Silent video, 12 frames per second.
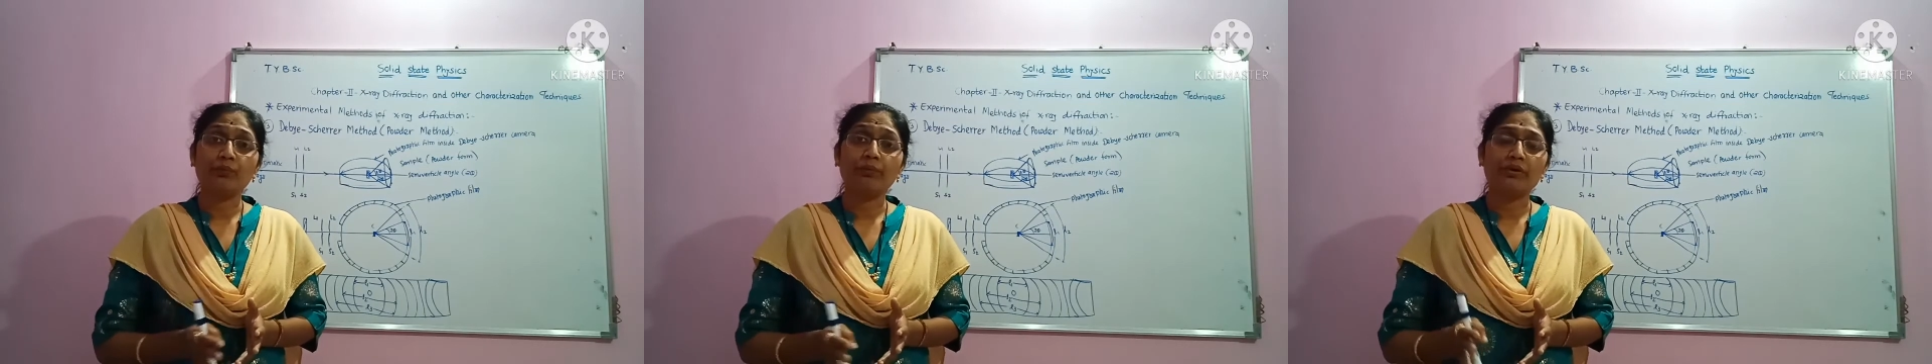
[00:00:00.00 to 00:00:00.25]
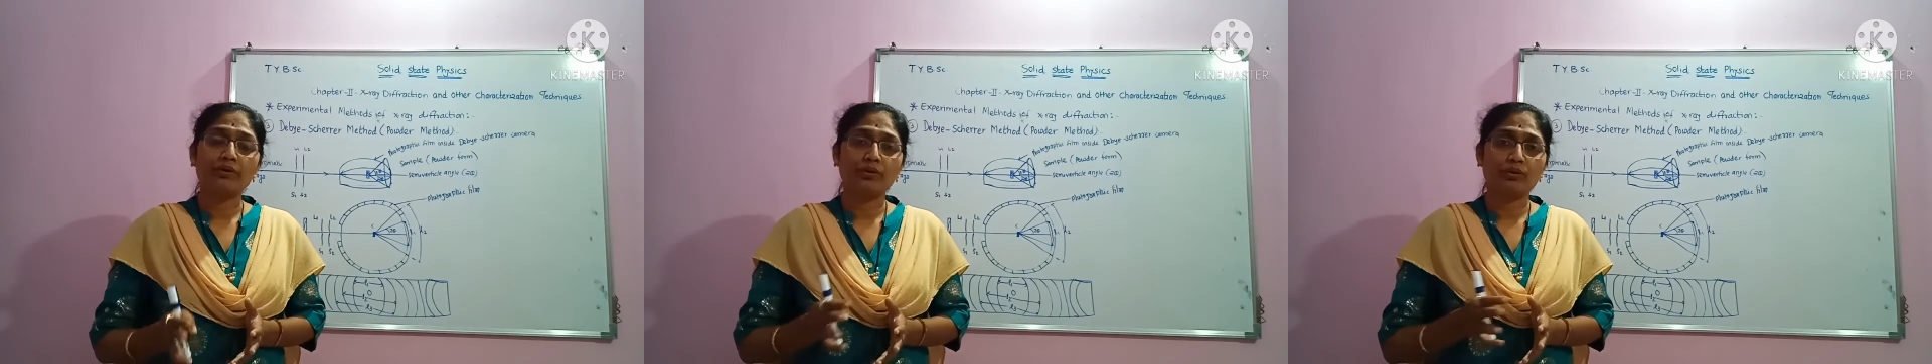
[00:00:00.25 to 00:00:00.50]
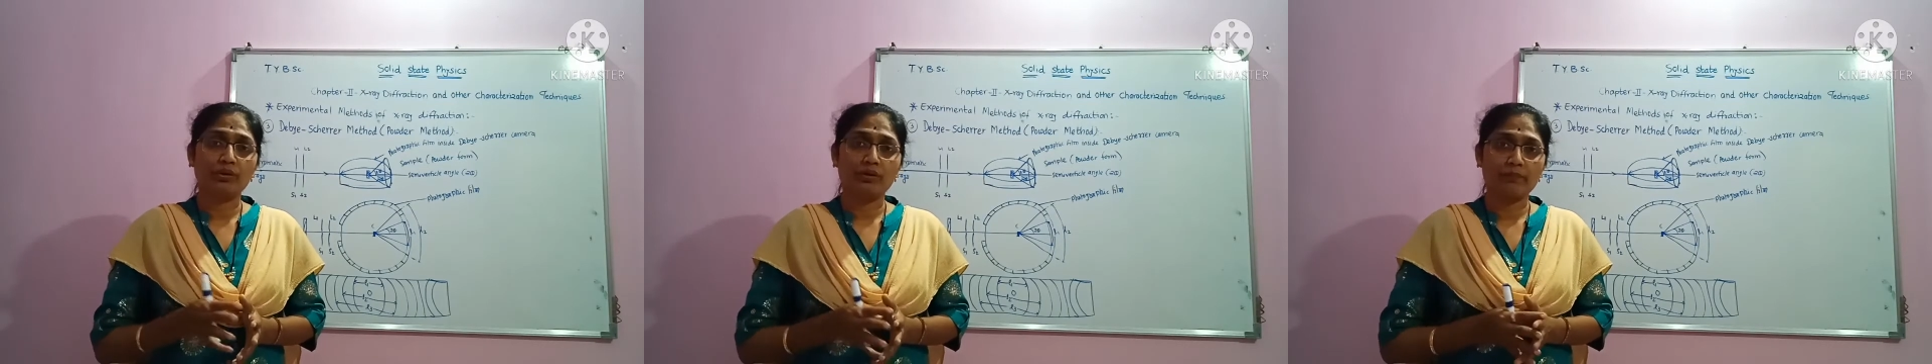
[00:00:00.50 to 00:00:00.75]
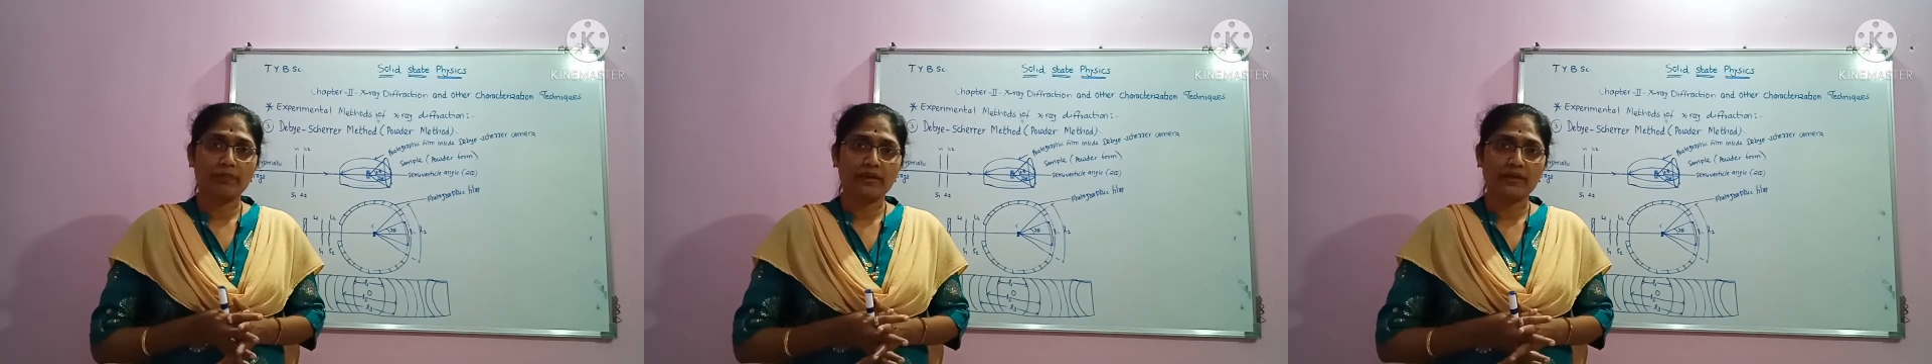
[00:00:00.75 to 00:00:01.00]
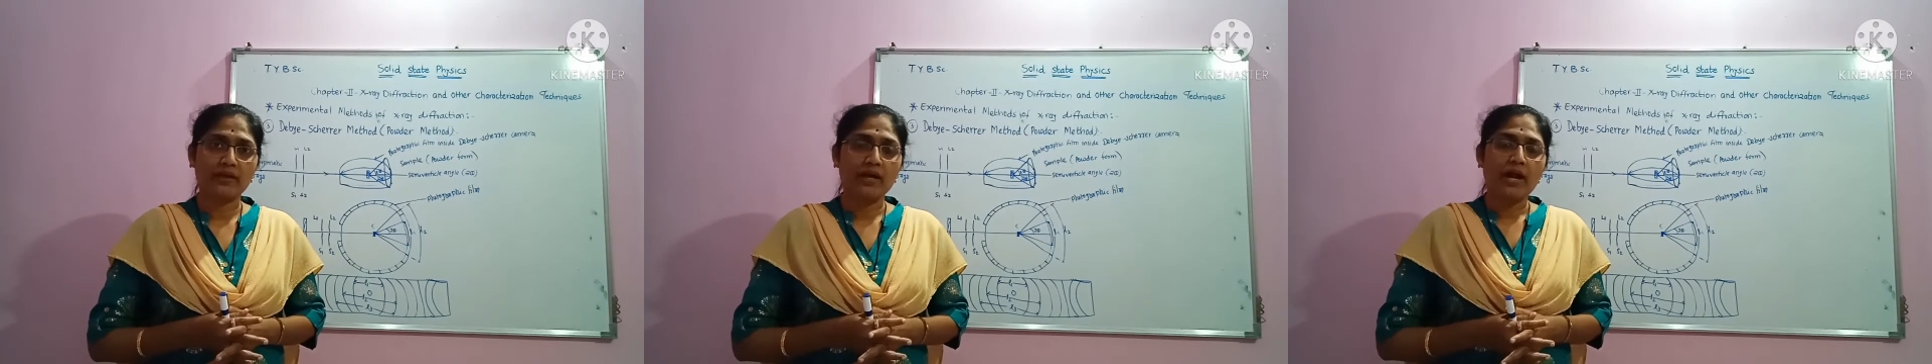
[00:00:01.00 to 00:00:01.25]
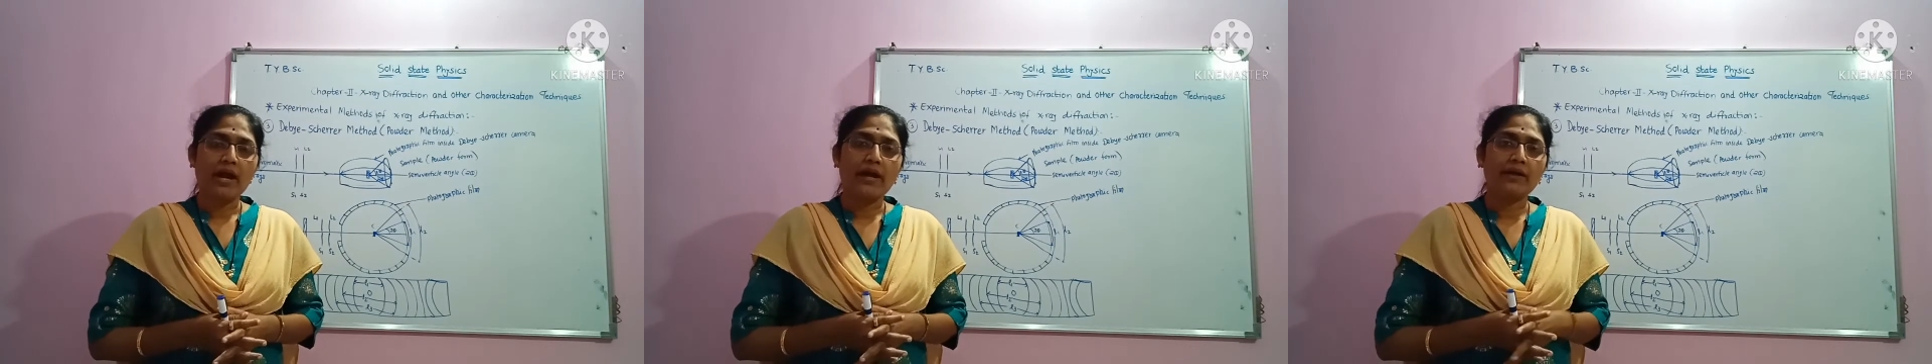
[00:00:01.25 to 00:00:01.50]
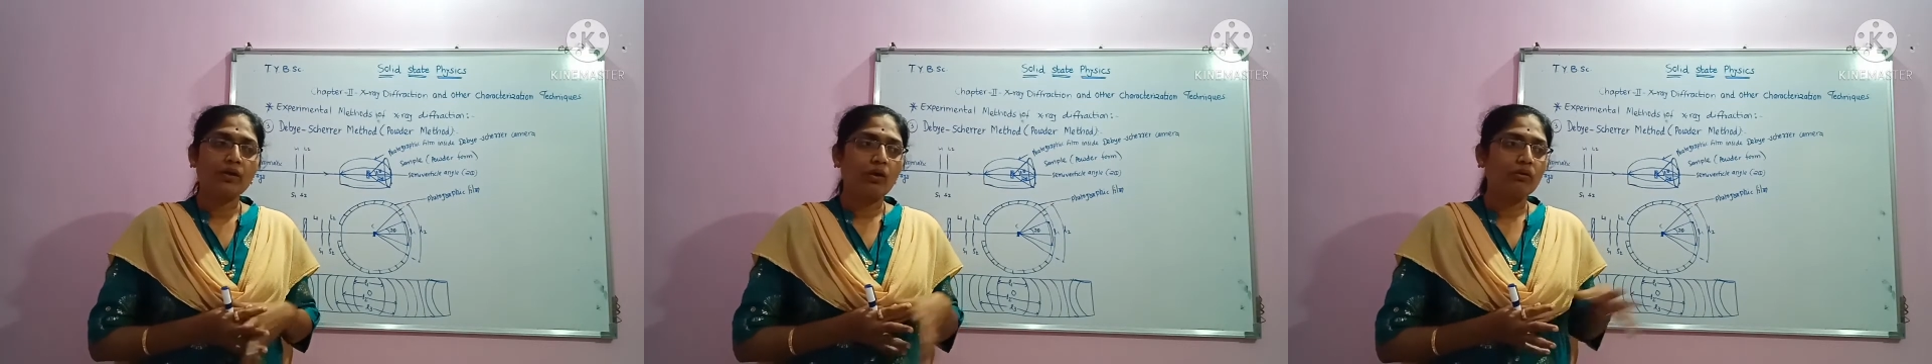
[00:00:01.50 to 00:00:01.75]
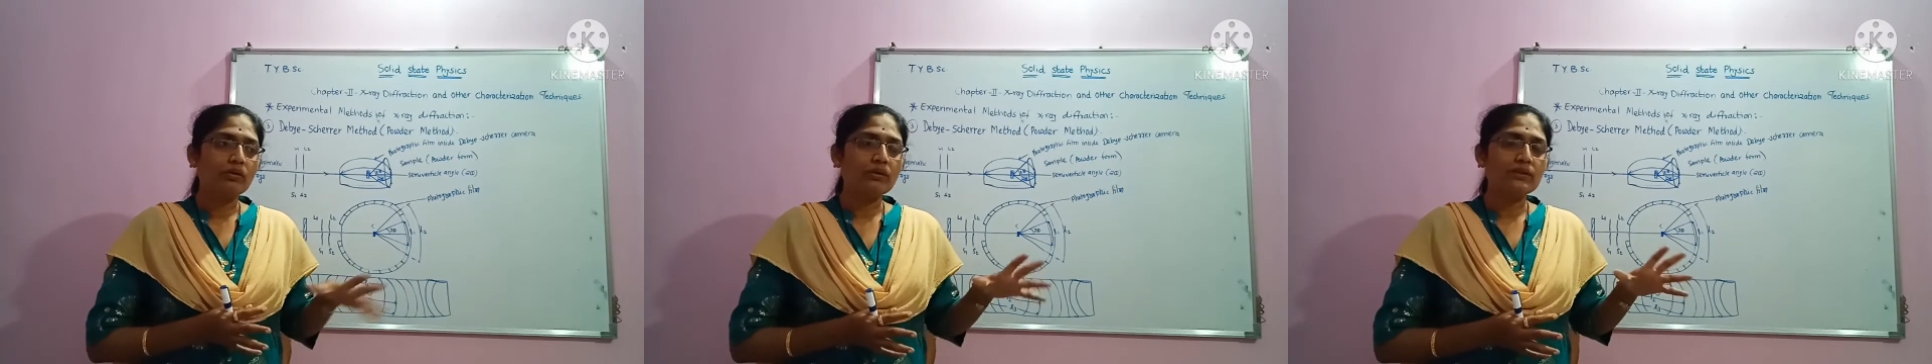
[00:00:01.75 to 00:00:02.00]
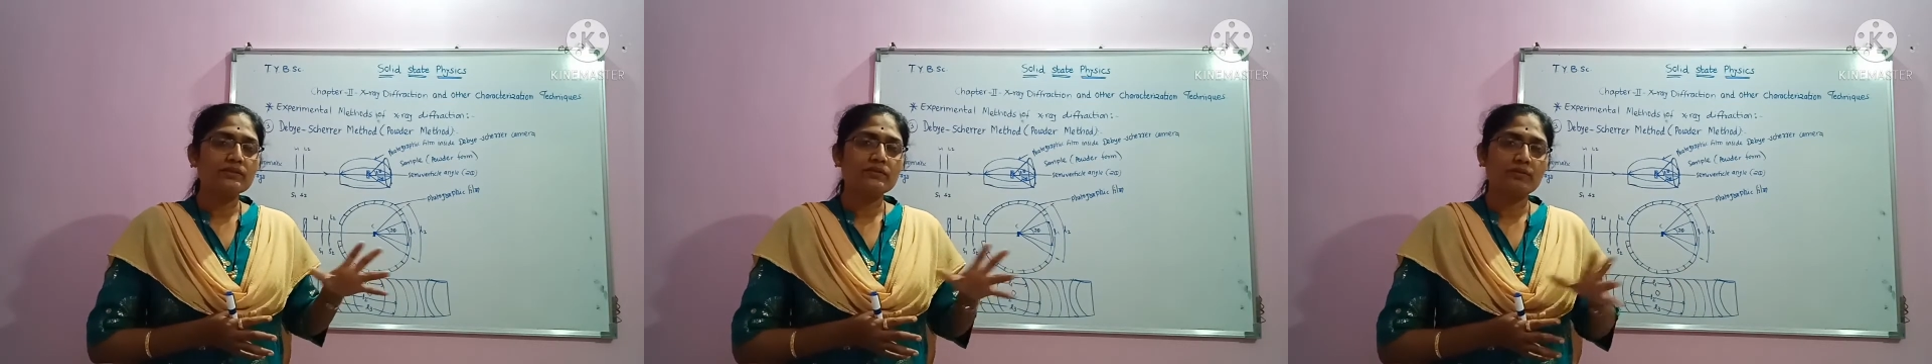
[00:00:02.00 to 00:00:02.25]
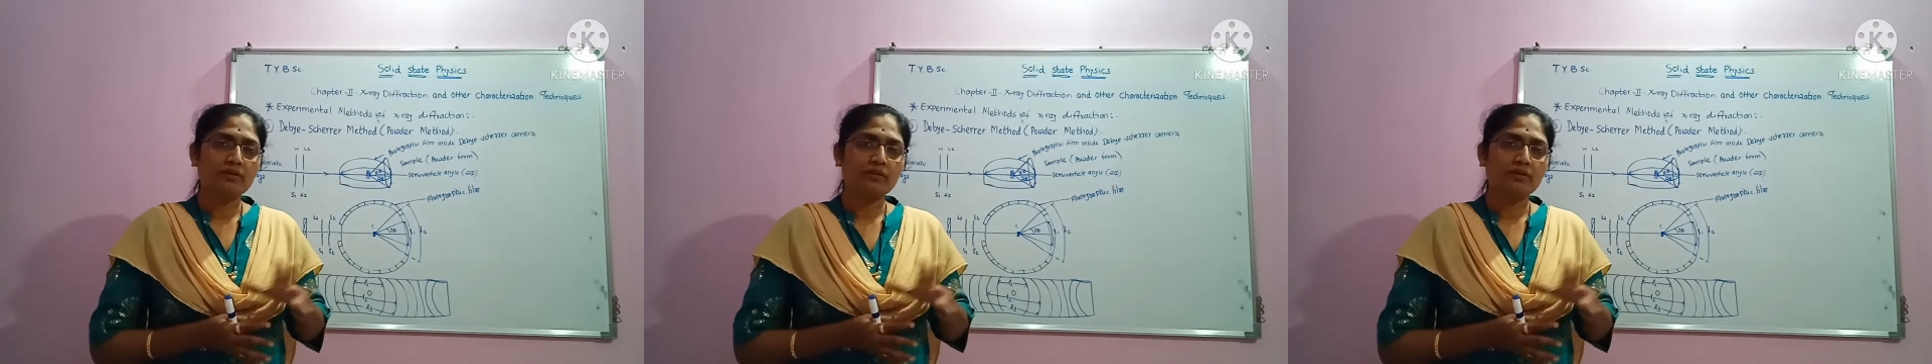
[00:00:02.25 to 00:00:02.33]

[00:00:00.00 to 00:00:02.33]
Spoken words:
particular plane, and all these